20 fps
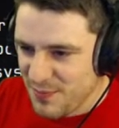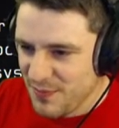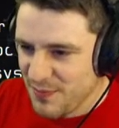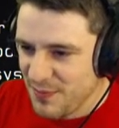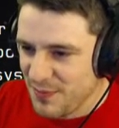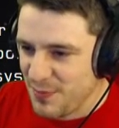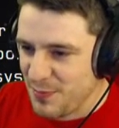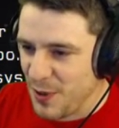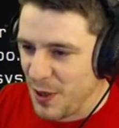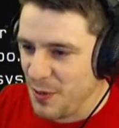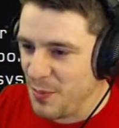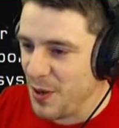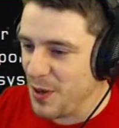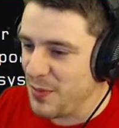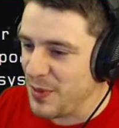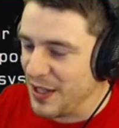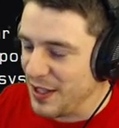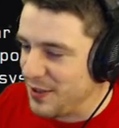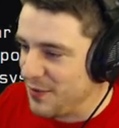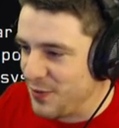Prime might be
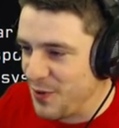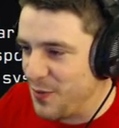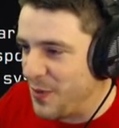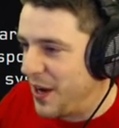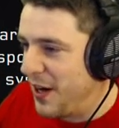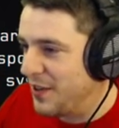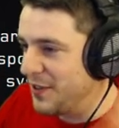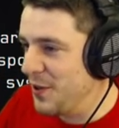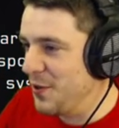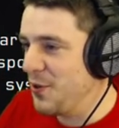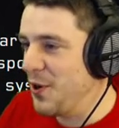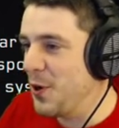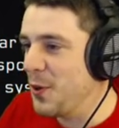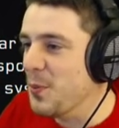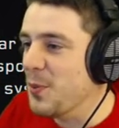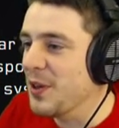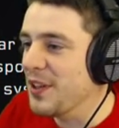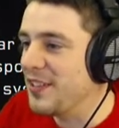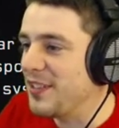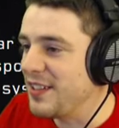able to confirm that. I don't know,
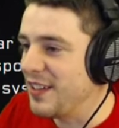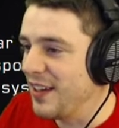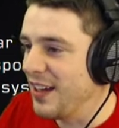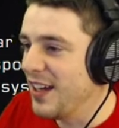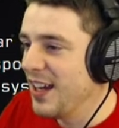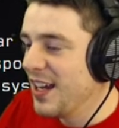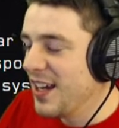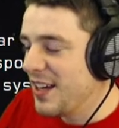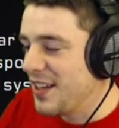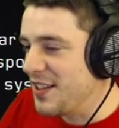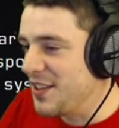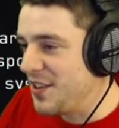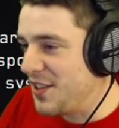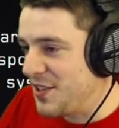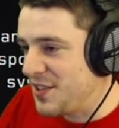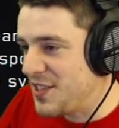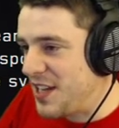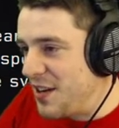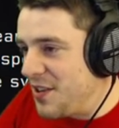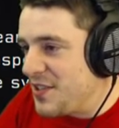but the
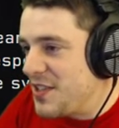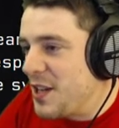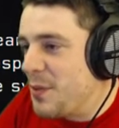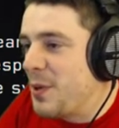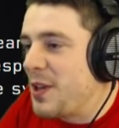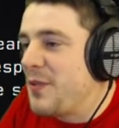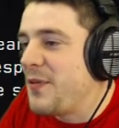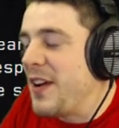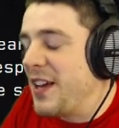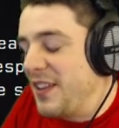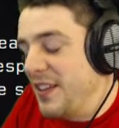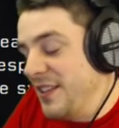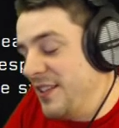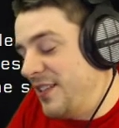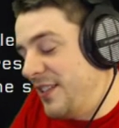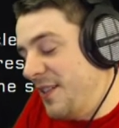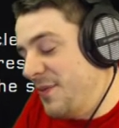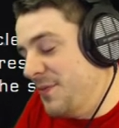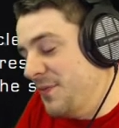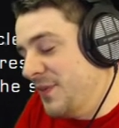sent by the fact that
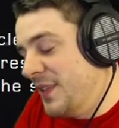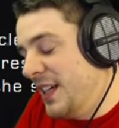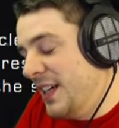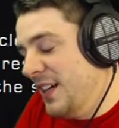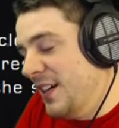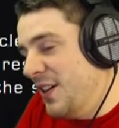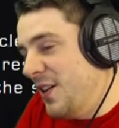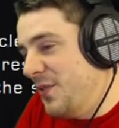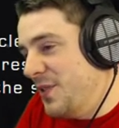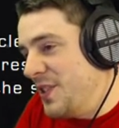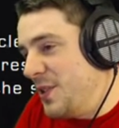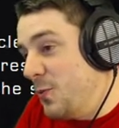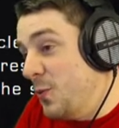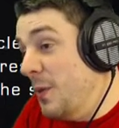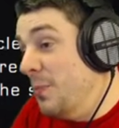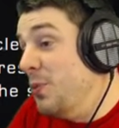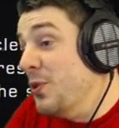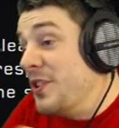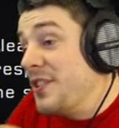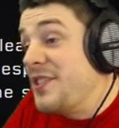obviously
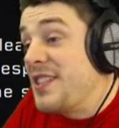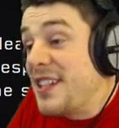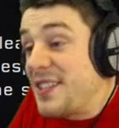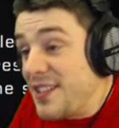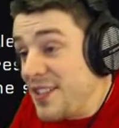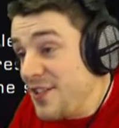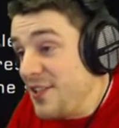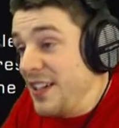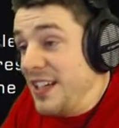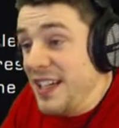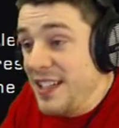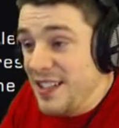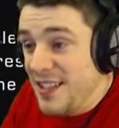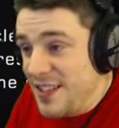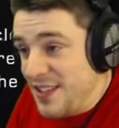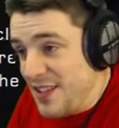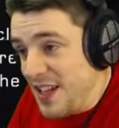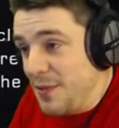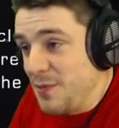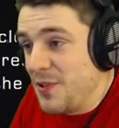1.6 is going to hit at the
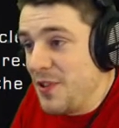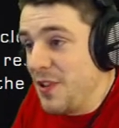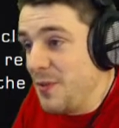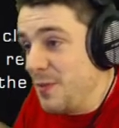same time as